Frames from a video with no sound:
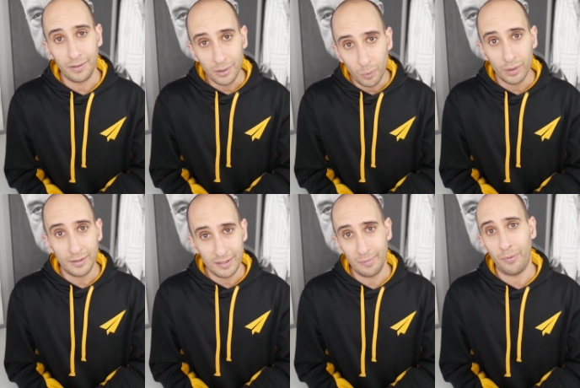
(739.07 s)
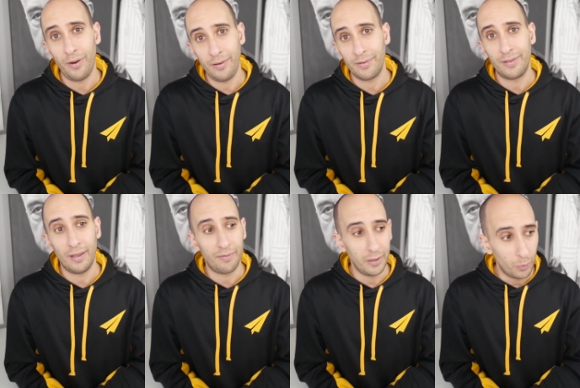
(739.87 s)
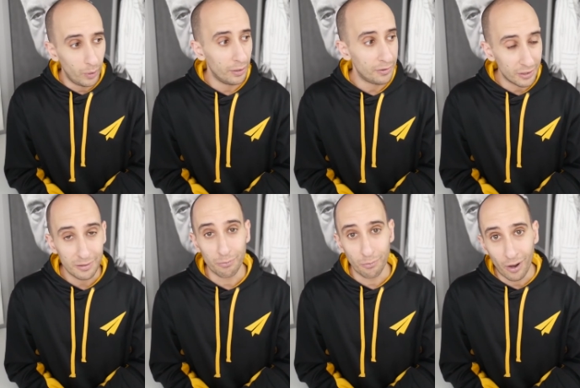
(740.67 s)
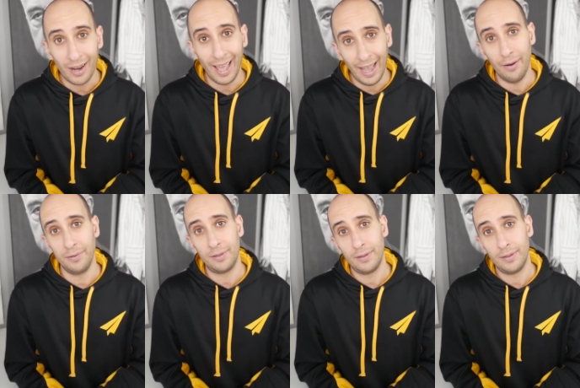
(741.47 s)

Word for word: You will disappoint yourself. You will just run out.